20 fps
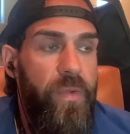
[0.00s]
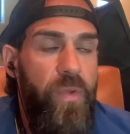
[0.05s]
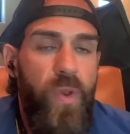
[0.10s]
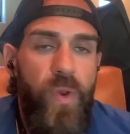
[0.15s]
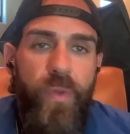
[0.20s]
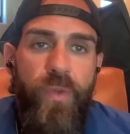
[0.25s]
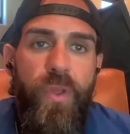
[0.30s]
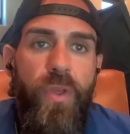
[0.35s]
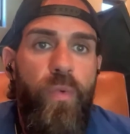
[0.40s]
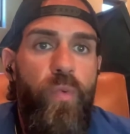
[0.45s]

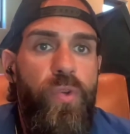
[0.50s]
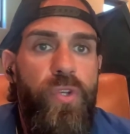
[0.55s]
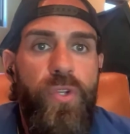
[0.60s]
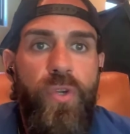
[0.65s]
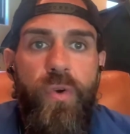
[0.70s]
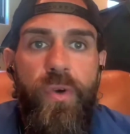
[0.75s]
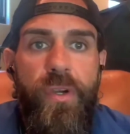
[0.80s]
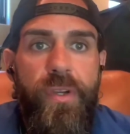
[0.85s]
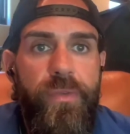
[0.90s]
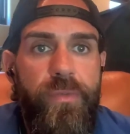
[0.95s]
you
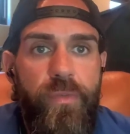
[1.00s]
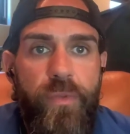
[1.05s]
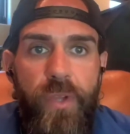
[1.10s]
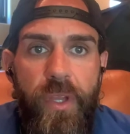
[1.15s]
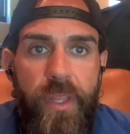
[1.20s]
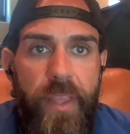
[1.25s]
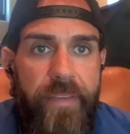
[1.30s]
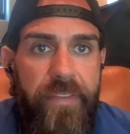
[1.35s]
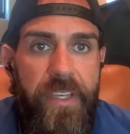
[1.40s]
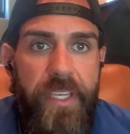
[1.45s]
do a
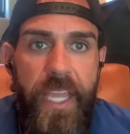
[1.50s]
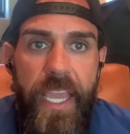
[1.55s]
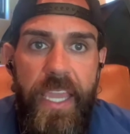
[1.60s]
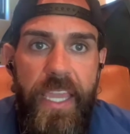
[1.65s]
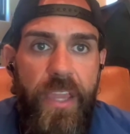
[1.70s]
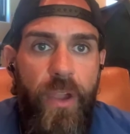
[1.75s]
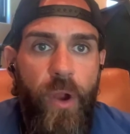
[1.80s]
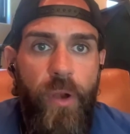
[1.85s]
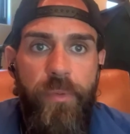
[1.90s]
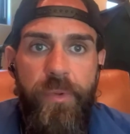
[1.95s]

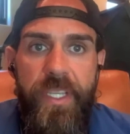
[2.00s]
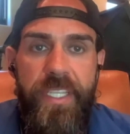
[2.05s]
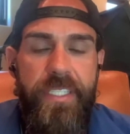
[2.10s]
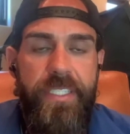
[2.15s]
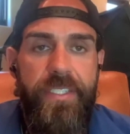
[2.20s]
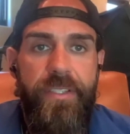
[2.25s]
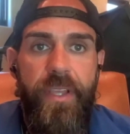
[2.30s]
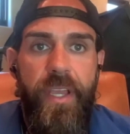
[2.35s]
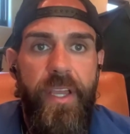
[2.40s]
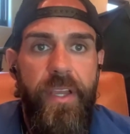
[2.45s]
11-day ER
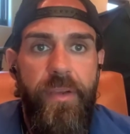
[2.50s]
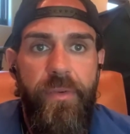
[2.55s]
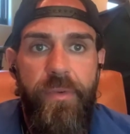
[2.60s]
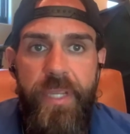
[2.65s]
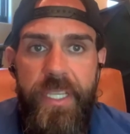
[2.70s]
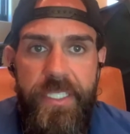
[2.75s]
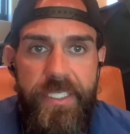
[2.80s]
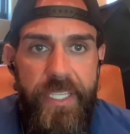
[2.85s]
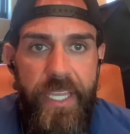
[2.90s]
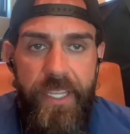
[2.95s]

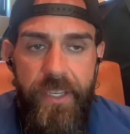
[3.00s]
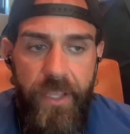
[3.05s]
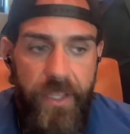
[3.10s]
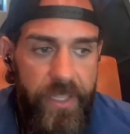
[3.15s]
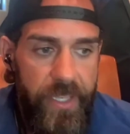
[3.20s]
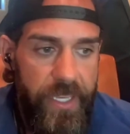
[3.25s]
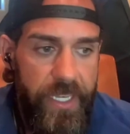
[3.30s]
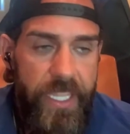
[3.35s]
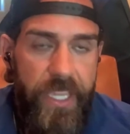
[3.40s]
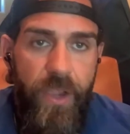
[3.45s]
reset,
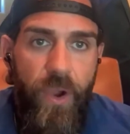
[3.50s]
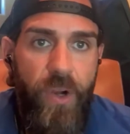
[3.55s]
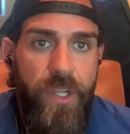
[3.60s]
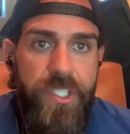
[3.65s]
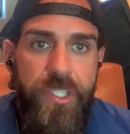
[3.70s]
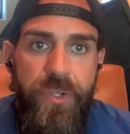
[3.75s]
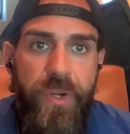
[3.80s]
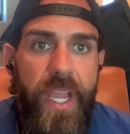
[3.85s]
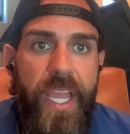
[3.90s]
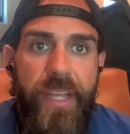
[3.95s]
an ER
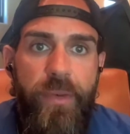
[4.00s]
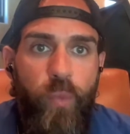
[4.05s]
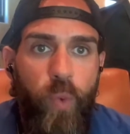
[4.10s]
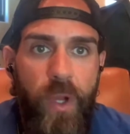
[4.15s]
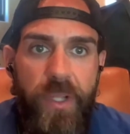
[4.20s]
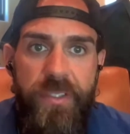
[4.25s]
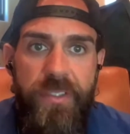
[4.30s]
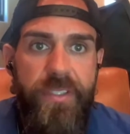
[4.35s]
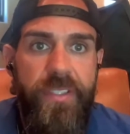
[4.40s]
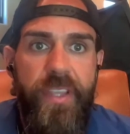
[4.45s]
shred
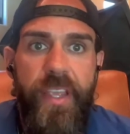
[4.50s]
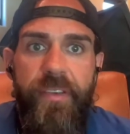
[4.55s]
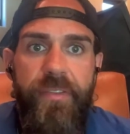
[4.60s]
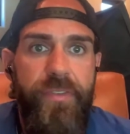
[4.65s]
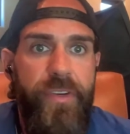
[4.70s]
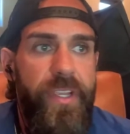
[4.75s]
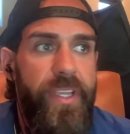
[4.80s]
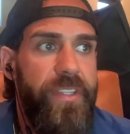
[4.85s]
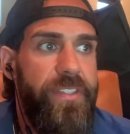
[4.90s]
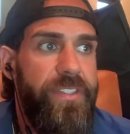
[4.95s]
once
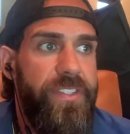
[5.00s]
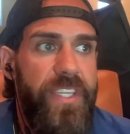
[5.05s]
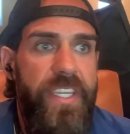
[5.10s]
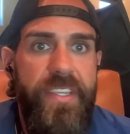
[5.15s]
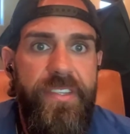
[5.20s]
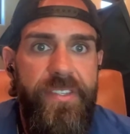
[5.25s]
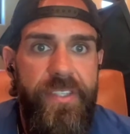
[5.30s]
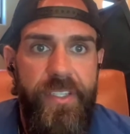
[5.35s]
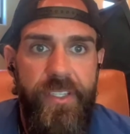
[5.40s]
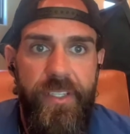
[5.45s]
every
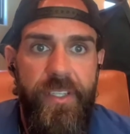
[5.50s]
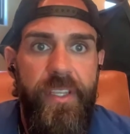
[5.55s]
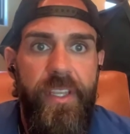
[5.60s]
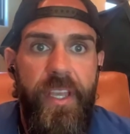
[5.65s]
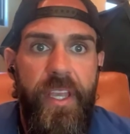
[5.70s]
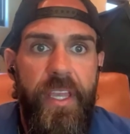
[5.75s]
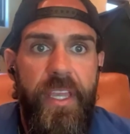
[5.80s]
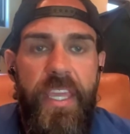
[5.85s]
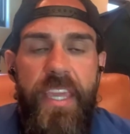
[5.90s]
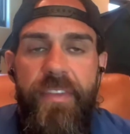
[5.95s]
season.
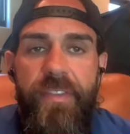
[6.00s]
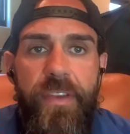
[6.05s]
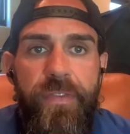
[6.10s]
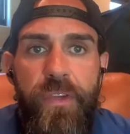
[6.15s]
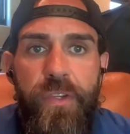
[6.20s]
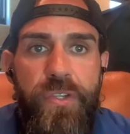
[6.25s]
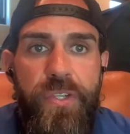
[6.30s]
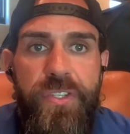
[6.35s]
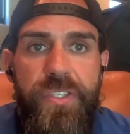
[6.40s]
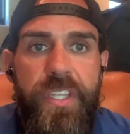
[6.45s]
Even if
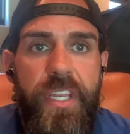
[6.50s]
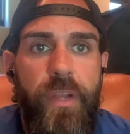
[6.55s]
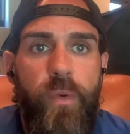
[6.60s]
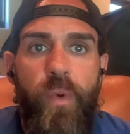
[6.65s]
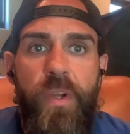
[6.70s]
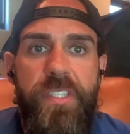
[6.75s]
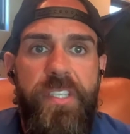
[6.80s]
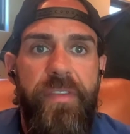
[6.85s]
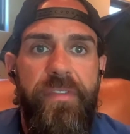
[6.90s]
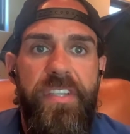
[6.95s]
you just did it
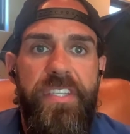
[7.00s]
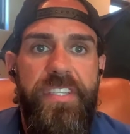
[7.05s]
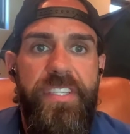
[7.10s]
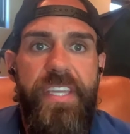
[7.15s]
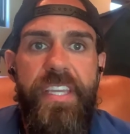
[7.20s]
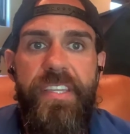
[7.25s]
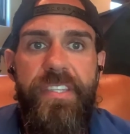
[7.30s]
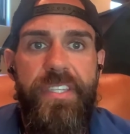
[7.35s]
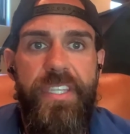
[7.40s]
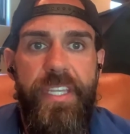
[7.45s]
once every
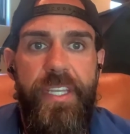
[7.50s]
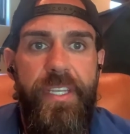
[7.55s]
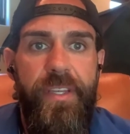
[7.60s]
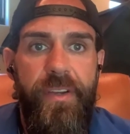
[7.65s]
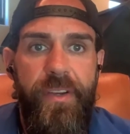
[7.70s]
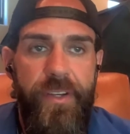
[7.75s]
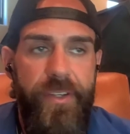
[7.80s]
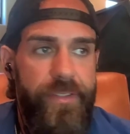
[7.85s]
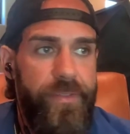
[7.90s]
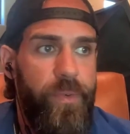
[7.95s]
season
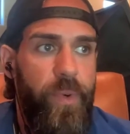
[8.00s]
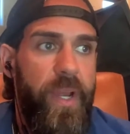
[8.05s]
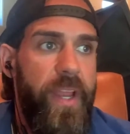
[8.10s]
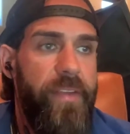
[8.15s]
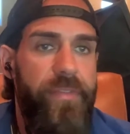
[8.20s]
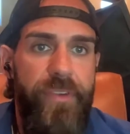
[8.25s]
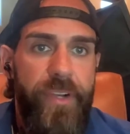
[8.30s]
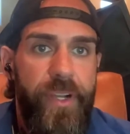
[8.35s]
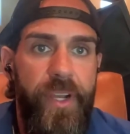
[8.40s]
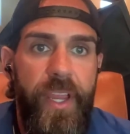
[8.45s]
or
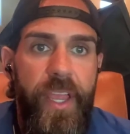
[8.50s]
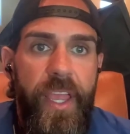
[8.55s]
whatever,